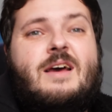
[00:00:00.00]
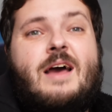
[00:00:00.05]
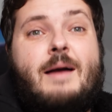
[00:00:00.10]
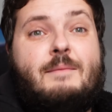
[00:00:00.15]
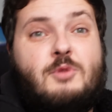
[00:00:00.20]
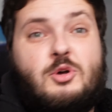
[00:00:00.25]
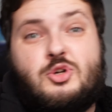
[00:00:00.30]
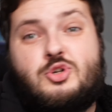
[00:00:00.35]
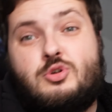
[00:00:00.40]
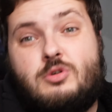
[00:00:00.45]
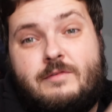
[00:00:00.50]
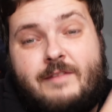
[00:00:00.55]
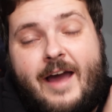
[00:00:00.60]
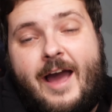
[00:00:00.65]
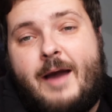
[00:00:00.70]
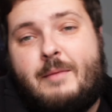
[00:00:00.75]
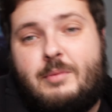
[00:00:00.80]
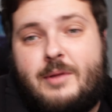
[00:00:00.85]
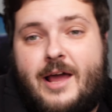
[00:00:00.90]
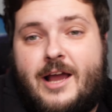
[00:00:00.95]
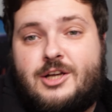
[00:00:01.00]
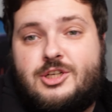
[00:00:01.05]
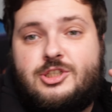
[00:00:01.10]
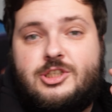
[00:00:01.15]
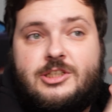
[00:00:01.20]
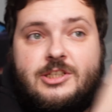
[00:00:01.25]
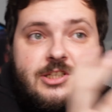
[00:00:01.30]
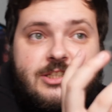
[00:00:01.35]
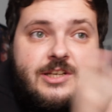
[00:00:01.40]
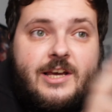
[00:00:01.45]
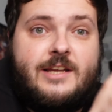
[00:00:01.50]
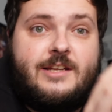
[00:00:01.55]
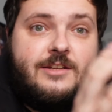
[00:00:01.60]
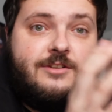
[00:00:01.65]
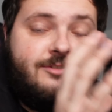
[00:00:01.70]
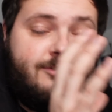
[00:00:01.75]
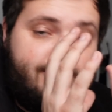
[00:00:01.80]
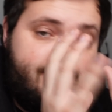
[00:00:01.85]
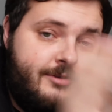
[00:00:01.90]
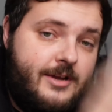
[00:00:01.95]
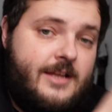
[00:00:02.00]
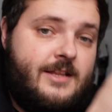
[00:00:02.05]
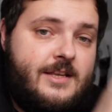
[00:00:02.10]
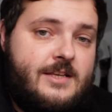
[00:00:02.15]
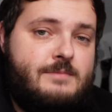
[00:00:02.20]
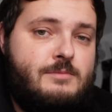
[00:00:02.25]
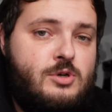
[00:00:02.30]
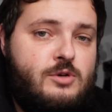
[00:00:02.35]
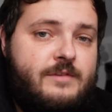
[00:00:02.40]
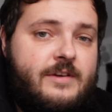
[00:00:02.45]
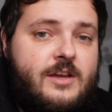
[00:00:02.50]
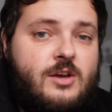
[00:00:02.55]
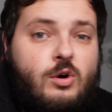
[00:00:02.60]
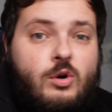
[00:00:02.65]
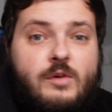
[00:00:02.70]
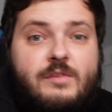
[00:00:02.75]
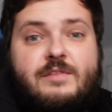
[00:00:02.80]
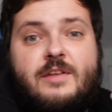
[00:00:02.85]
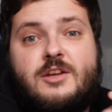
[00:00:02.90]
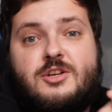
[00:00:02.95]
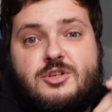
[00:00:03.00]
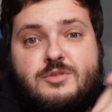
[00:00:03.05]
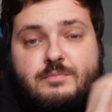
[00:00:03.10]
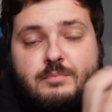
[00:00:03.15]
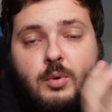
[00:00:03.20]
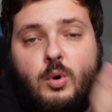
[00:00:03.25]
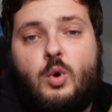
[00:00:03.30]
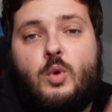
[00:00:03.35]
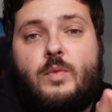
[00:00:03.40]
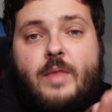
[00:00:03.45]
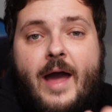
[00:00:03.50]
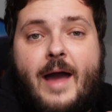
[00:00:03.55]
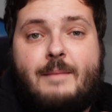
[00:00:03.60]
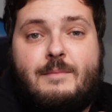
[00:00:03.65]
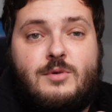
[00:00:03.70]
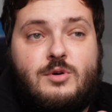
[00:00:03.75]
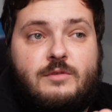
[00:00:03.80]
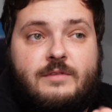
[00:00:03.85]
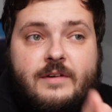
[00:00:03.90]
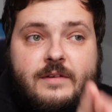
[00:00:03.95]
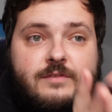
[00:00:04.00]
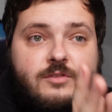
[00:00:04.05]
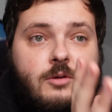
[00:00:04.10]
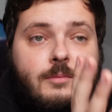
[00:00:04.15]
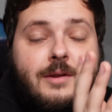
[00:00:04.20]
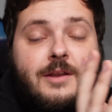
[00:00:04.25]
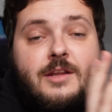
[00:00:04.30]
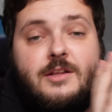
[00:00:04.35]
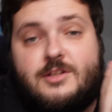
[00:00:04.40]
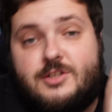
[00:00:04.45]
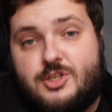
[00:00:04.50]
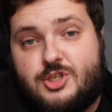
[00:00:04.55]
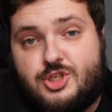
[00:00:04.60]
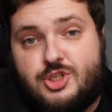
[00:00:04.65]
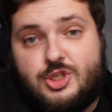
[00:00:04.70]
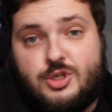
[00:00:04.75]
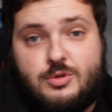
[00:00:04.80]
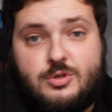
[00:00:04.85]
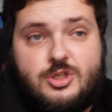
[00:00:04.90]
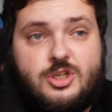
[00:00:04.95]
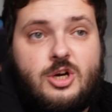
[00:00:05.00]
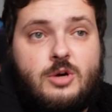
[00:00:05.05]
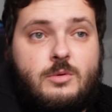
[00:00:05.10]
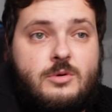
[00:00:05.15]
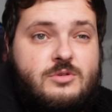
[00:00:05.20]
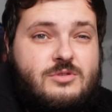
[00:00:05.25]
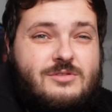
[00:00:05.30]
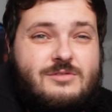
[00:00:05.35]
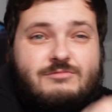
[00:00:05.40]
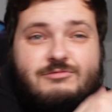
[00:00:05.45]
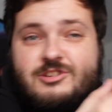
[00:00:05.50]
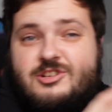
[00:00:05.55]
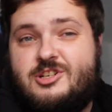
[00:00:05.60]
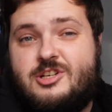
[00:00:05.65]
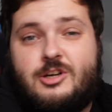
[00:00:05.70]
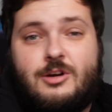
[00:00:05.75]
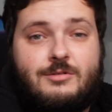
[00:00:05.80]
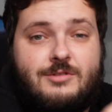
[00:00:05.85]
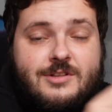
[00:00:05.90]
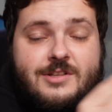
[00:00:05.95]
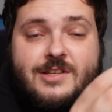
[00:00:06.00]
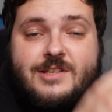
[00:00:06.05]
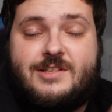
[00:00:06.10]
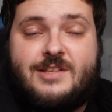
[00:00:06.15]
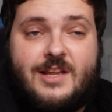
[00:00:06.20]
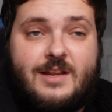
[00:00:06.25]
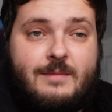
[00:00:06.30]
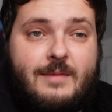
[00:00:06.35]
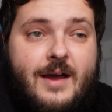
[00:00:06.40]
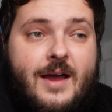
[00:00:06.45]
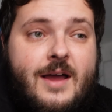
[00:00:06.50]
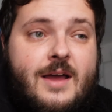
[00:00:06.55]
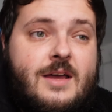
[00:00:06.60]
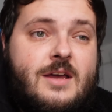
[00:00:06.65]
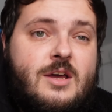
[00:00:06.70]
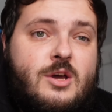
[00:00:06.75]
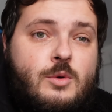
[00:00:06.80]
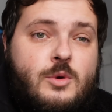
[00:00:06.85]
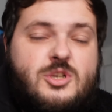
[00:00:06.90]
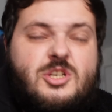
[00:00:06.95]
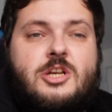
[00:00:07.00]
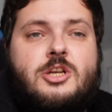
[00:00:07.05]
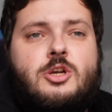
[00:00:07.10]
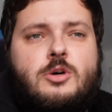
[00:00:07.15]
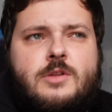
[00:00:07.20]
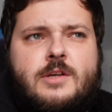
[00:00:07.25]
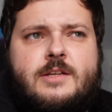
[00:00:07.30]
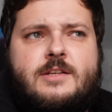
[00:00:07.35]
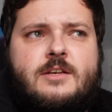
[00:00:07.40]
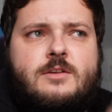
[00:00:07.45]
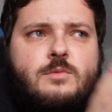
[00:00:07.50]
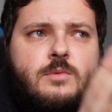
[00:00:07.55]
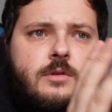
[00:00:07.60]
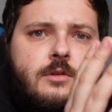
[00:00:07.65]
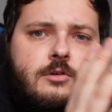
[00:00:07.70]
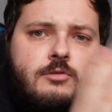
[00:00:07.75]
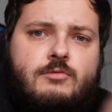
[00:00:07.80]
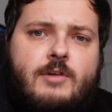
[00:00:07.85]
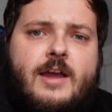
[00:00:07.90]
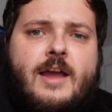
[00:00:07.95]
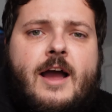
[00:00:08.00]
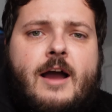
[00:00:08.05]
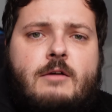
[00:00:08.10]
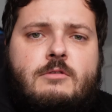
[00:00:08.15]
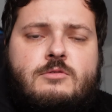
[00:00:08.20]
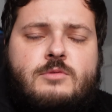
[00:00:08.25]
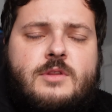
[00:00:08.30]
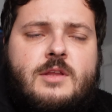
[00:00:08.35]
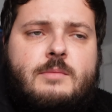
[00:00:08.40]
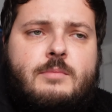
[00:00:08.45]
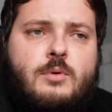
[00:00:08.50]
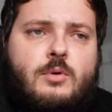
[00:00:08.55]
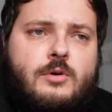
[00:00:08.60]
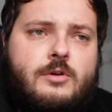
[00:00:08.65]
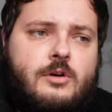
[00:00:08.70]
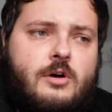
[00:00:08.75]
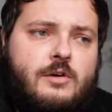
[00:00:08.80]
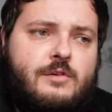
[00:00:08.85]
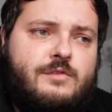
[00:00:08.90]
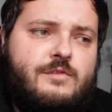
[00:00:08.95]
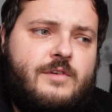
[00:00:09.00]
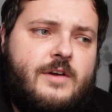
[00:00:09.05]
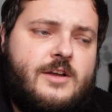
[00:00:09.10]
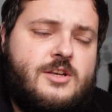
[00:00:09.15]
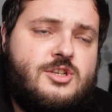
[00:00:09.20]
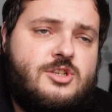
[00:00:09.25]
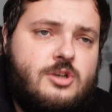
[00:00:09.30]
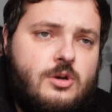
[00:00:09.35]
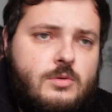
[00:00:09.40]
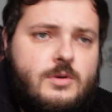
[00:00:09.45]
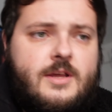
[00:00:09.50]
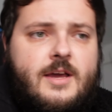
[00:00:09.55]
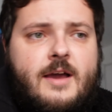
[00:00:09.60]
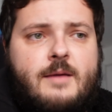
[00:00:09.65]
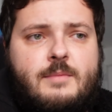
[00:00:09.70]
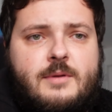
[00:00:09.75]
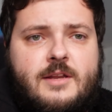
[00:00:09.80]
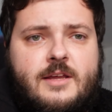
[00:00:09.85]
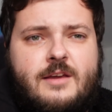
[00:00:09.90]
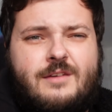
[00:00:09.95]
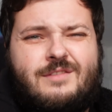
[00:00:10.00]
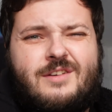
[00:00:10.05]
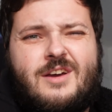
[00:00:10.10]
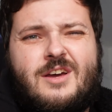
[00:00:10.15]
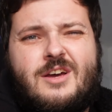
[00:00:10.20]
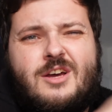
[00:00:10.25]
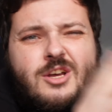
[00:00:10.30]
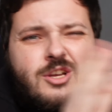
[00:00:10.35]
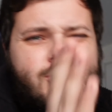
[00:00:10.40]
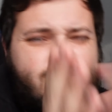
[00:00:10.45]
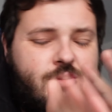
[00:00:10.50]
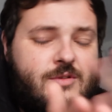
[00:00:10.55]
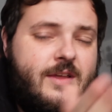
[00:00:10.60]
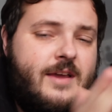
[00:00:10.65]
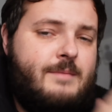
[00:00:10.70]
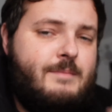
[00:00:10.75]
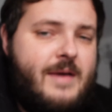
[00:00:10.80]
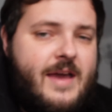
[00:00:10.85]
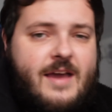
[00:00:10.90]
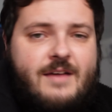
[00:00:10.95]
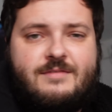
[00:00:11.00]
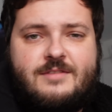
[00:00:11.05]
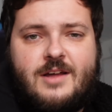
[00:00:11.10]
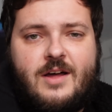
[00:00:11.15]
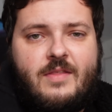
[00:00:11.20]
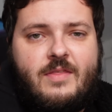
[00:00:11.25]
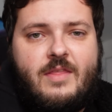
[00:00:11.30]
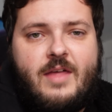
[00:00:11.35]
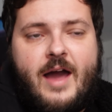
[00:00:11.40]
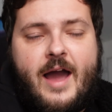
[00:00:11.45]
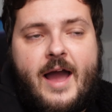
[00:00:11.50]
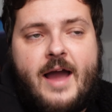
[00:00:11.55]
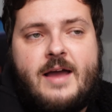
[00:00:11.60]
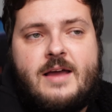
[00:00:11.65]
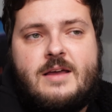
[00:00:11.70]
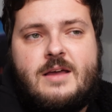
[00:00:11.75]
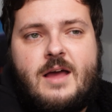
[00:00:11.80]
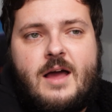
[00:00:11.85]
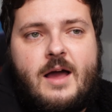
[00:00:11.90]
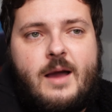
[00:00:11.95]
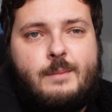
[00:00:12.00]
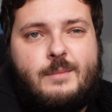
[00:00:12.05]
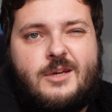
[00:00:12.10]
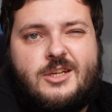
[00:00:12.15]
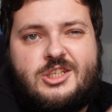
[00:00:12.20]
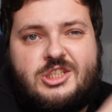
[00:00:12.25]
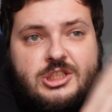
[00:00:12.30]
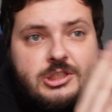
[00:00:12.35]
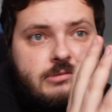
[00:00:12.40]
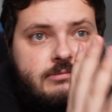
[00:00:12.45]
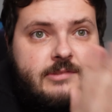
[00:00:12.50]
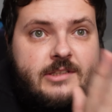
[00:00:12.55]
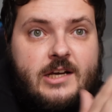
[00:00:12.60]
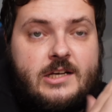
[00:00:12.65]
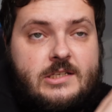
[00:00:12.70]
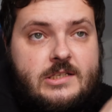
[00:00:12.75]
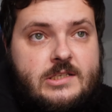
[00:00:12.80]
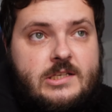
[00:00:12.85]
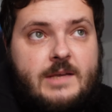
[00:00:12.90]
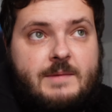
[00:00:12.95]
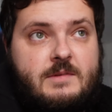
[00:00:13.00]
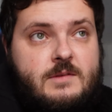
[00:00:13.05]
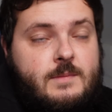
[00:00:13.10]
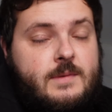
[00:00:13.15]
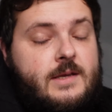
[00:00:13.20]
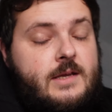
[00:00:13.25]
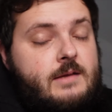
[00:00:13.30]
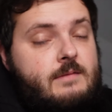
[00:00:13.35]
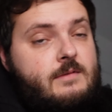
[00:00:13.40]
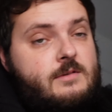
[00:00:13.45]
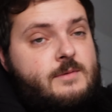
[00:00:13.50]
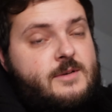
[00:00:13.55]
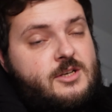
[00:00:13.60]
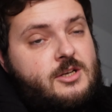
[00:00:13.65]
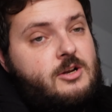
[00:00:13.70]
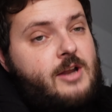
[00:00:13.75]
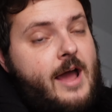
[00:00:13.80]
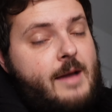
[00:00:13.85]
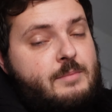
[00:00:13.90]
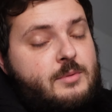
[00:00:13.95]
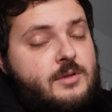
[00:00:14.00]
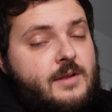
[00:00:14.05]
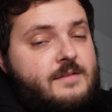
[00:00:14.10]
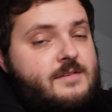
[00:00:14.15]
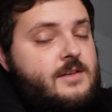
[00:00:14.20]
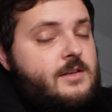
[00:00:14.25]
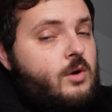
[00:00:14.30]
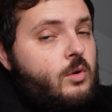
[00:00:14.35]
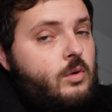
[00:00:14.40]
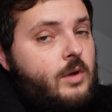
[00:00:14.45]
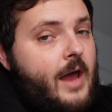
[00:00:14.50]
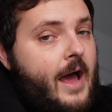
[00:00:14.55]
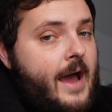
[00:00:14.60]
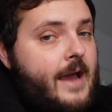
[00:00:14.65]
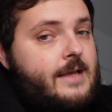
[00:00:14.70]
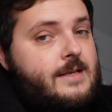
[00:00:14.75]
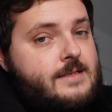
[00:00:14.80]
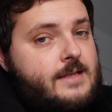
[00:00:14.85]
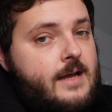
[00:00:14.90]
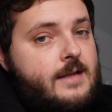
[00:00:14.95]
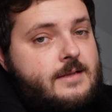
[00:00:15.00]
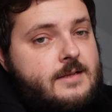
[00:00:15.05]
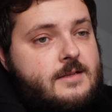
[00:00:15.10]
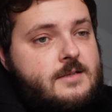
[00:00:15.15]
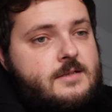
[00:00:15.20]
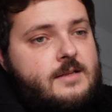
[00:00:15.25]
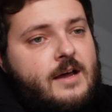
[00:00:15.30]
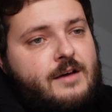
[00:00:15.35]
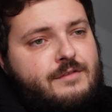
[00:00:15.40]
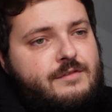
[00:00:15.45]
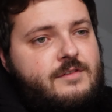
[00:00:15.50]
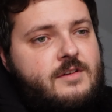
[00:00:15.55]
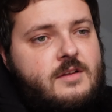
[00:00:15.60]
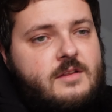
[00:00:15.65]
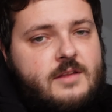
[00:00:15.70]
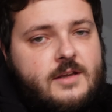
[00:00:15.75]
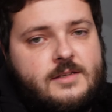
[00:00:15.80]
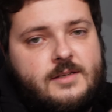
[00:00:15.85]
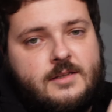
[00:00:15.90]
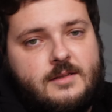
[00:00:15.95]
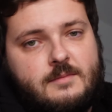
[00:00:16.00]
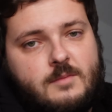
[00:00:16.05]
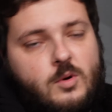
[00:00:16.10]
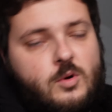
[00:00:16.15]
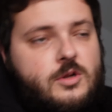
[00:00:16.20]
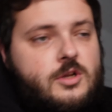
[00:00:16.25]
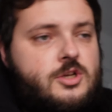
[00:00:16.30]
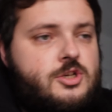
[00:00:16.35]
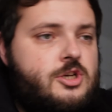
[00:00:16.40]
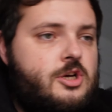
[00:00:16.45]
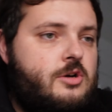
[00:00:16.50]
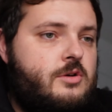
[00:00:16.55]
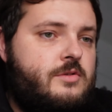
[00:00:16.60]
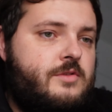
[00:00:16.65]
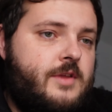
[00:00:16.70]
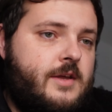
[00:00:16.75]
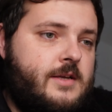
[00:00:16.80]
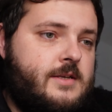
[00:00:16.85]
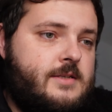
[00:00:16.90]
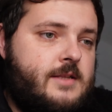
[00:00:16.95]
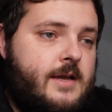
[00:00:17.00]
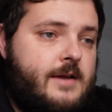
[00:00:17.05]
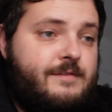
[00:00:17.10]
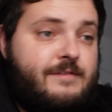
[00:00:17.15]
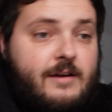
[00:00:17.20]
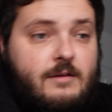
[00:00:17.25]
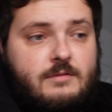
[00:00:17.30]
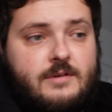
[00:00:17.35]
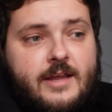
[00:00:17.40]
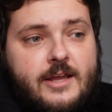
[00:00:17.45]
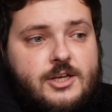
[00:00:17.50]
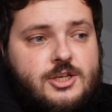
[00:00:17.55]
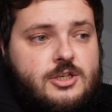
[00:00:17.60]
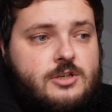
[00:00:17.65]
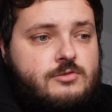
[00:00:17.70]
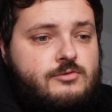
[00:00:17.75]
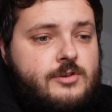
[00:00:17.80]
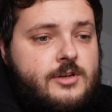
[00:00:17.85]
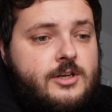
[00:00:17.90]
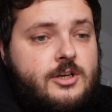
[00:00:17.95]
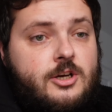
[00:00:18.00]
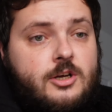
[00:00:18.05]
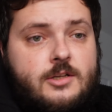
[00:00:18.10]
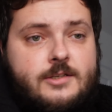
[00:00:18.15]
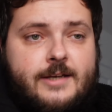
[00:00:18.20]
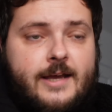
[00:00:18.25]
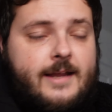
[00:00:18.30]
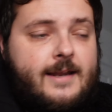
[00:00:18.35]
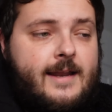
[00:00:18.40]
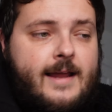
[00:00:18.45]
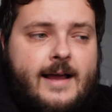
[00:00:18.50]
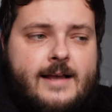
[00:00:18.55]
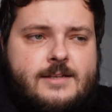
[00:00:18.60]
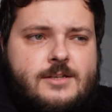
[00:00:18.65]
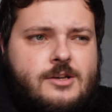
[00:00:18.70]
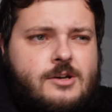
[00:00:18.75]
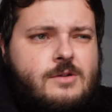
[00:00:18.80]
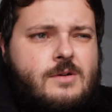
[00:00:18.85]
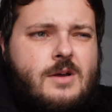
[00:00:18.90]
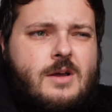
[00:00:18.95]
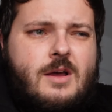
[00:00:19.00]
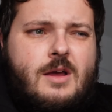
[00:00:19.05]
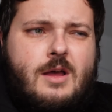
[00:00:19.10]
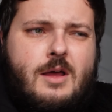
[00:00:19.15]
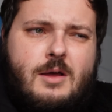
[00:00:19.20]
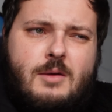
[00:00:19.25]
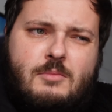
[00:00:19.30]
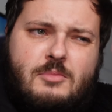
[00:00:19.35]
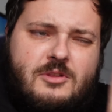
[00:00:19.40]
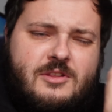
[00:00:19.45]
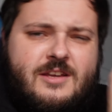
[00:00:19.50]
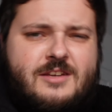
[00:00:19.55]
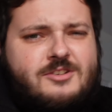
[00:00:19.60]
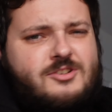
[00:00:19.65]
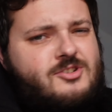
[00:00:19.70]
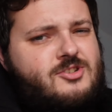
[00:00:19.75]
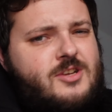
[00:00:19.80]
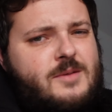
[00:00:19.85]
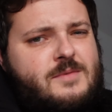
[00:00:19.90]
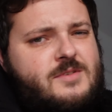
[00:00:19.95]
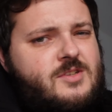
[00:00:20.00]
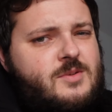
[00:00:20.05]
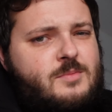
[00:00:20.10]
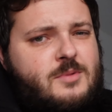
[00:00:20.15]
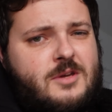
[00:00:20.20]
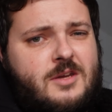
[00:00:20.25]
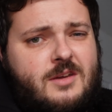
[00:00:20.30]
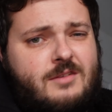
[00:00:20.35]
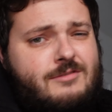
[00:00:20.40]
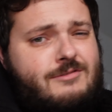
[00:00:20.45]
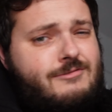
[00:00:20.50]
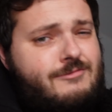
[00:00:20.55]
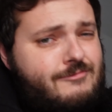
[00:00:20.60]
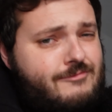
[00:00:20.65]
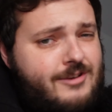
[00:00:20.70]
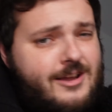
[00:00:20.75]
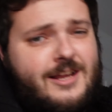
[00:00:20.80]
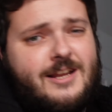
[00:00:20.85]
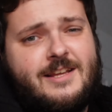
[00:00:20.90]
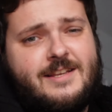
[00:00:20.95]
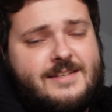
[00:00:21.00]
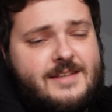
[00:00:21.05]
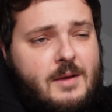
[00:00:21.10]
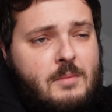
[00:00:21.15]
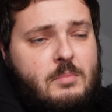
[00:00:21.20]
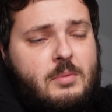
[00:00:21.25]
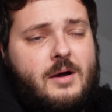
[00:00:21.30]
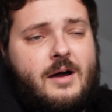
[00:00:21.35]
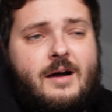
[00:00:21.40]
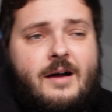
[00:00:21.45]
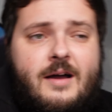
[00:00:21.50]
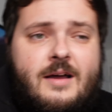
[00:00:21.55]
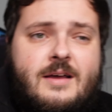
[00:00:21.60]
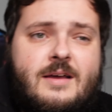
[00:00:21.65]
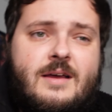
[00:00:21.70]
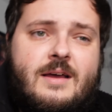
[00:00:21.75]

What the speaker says: I'm not sure if Apple actually decided to create this movie, or if they just bought that movie from another studio, which was originally go to the cinema, which I know they did with Greyhound when they bought it off Sony, I believe. So they may have done that. It just doesn't seem to be, especially on Apple, I've seen all high standard stuff. Things like The Morning Show, things like Foundation is really good, Ted Lasso. But this just seems to be really subpar